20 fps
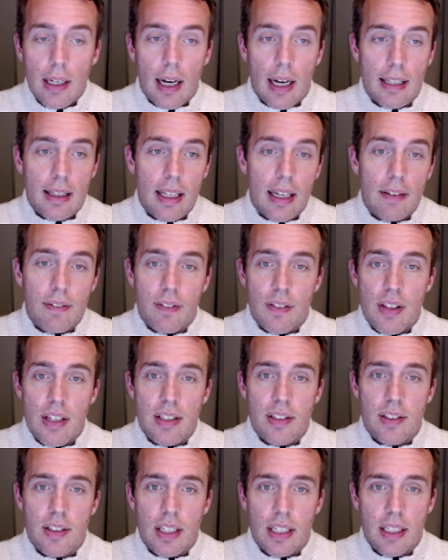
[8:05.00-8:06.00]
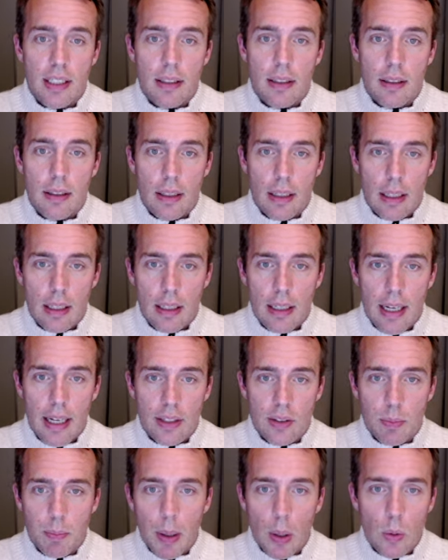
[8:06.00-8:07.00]
I left this in
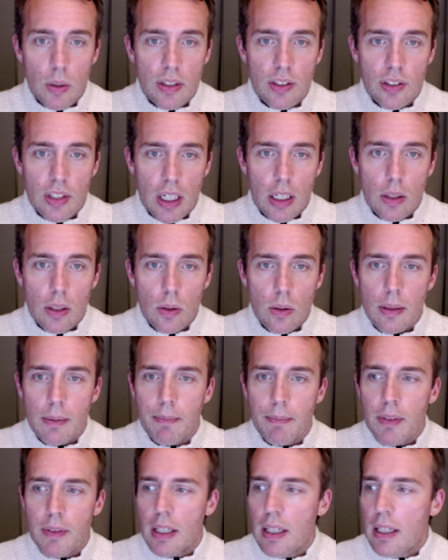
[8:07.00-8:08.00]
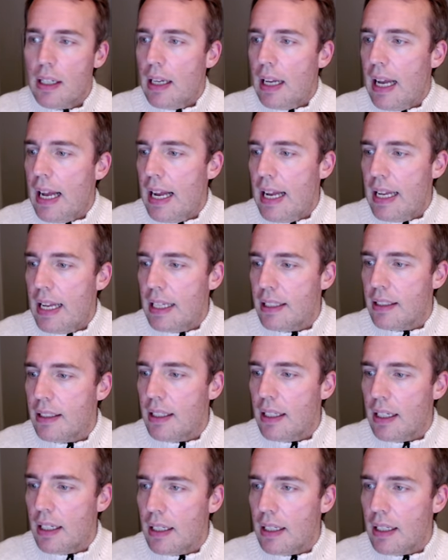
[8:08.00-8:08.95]
as bonus code. And